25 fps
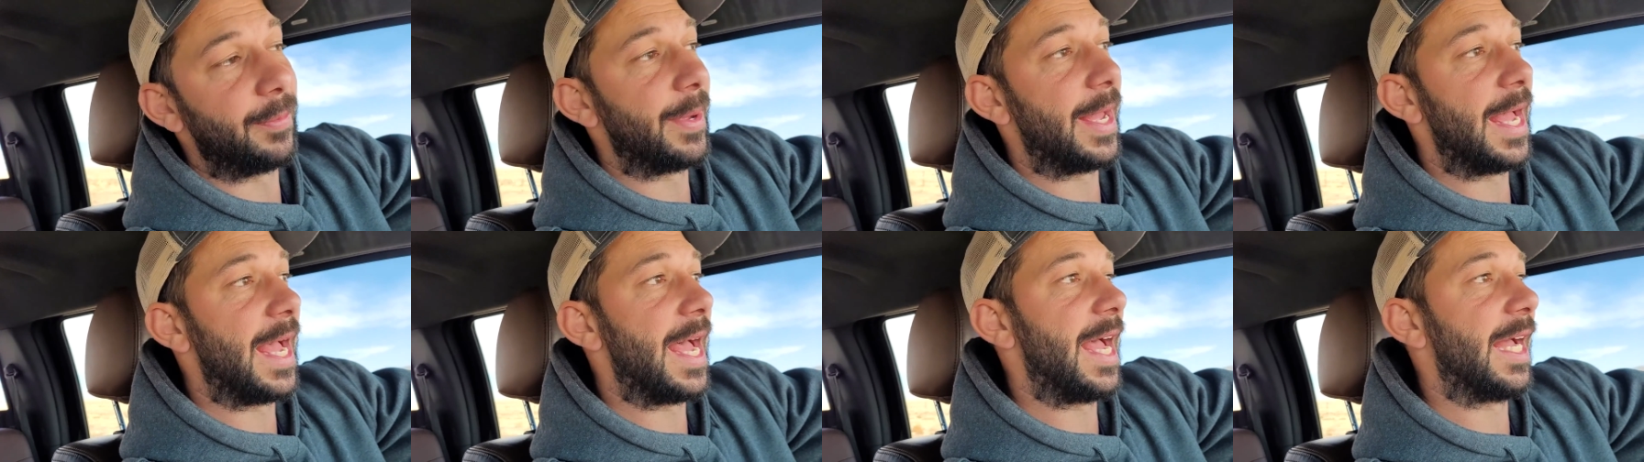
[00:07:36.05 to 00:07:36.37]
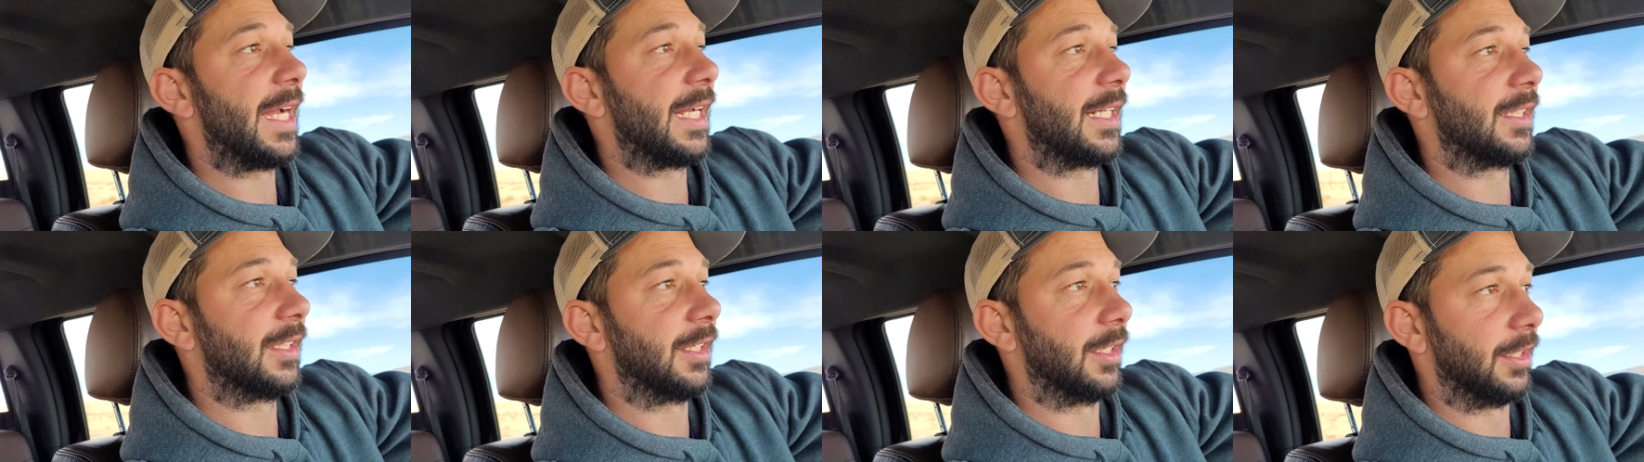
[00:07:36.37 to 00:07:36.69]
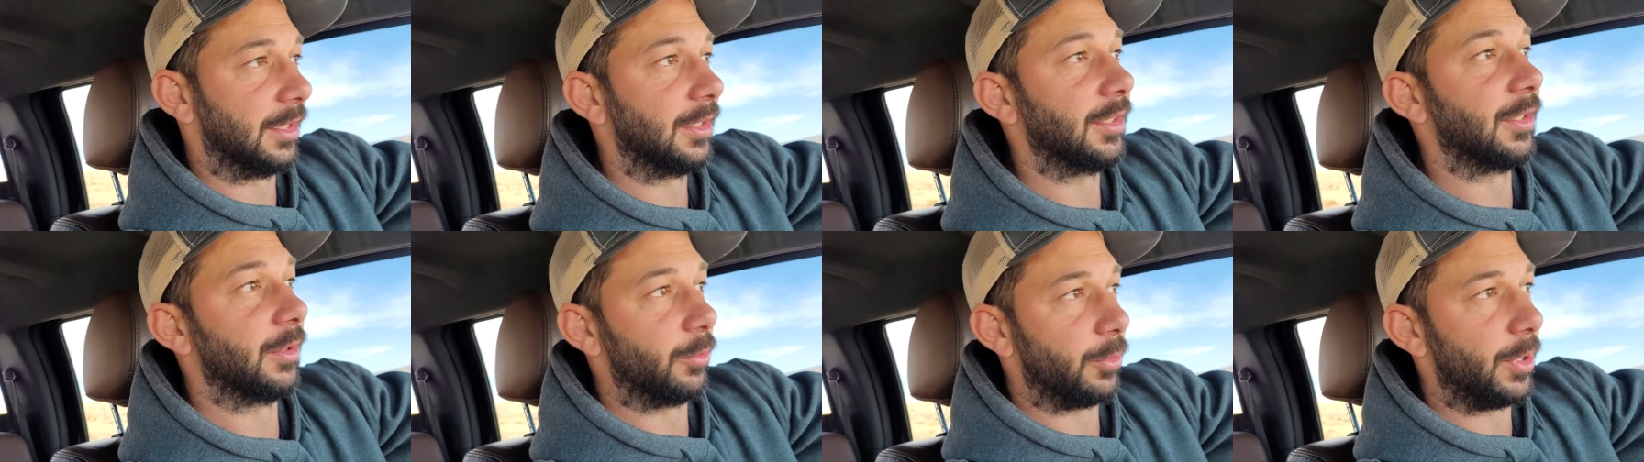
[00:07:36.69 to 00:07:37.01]
back,
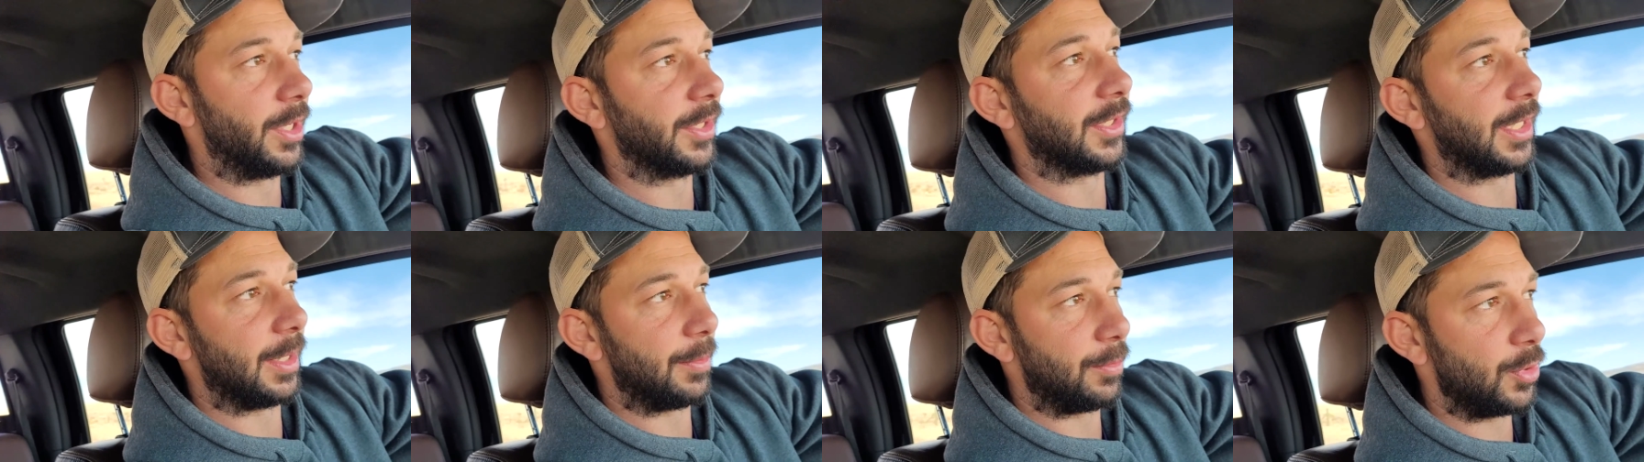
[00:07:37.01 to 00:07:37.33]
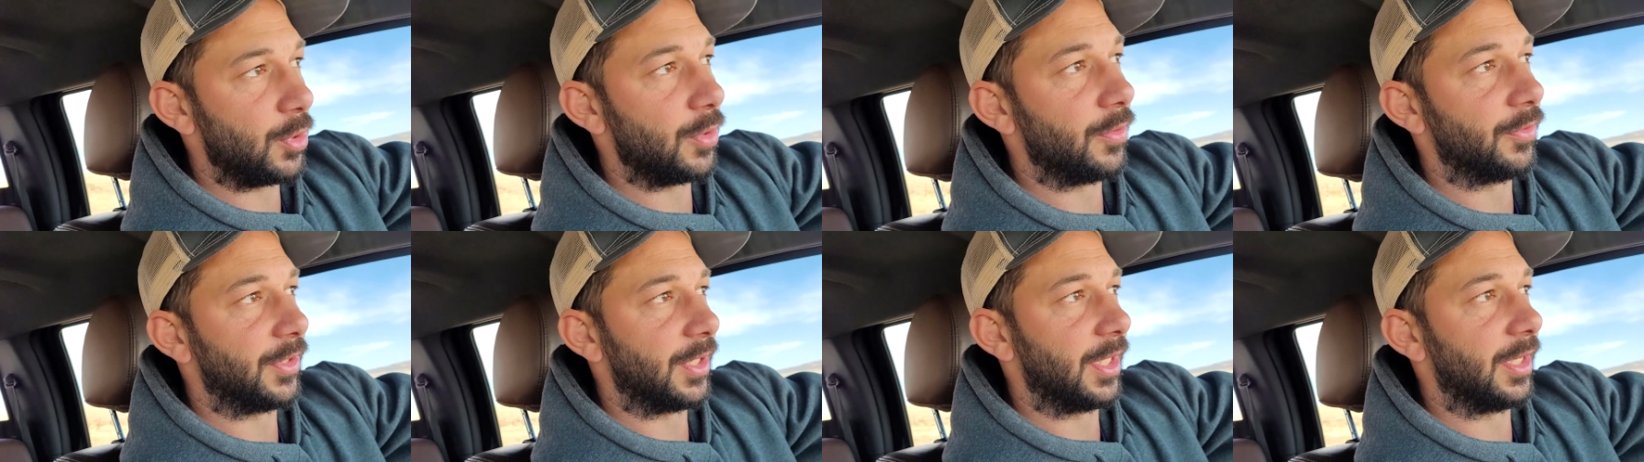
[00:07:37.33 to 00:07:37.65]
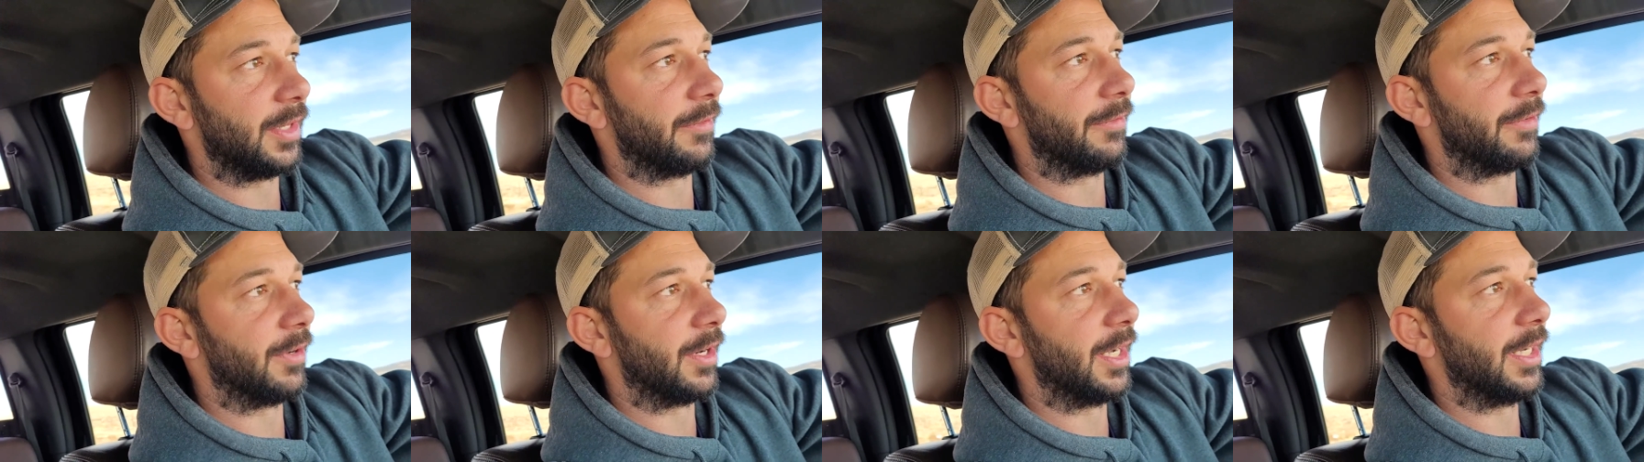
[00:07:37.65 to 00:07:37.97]
the, the ones I moved to
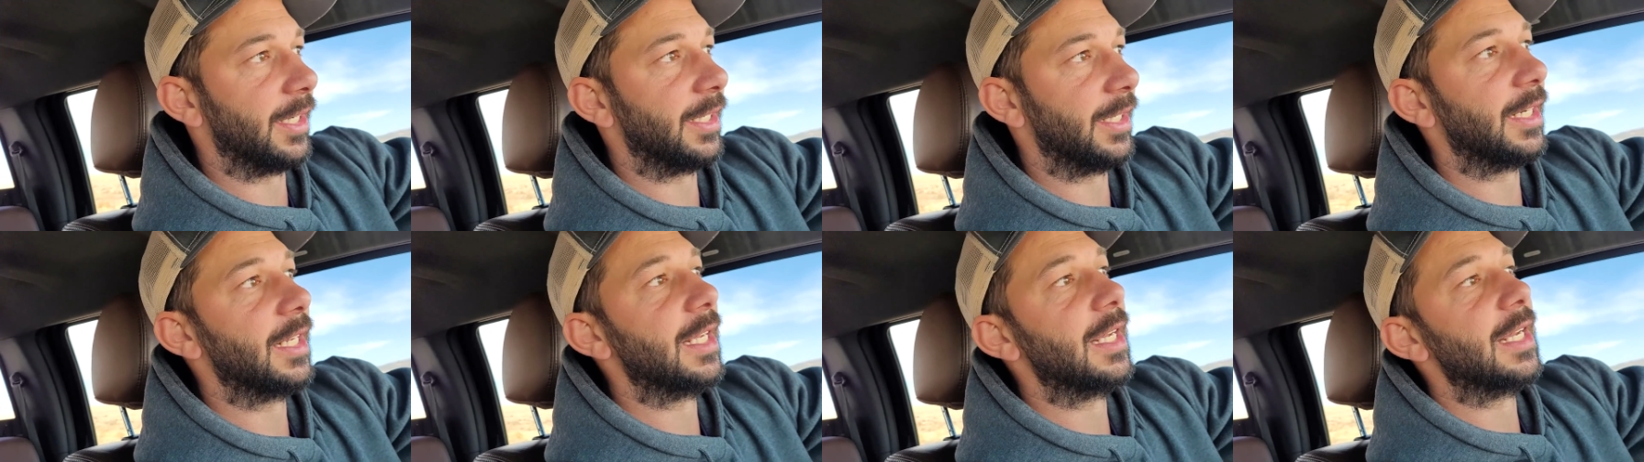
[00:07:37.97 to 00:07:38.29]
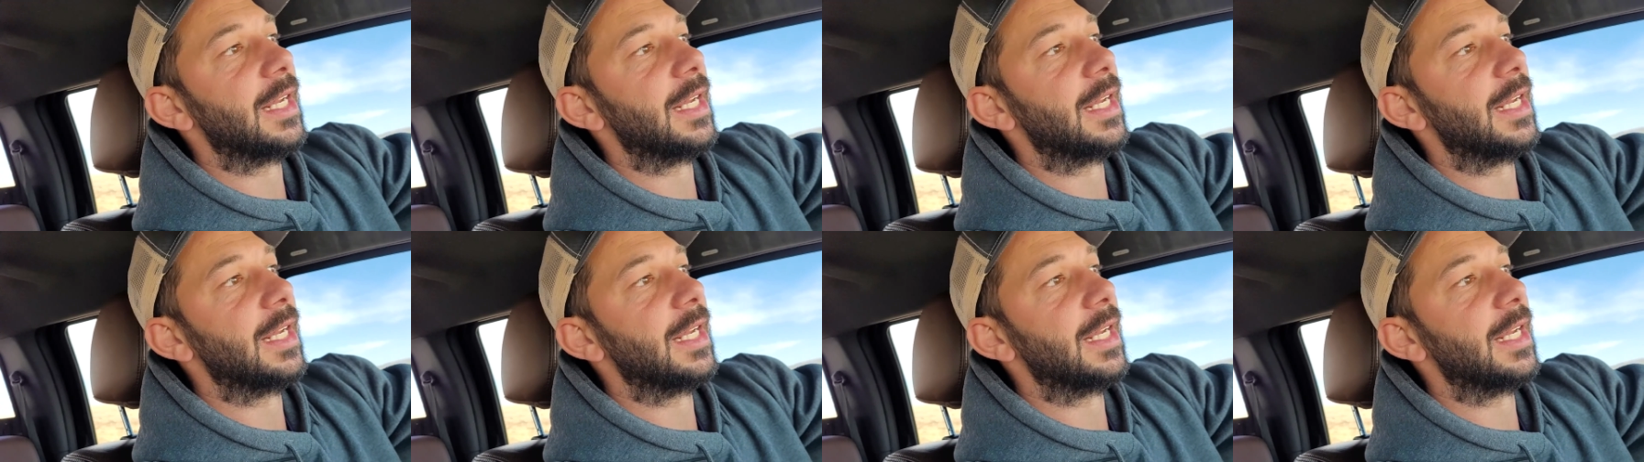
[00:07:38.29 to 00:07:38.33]
the front,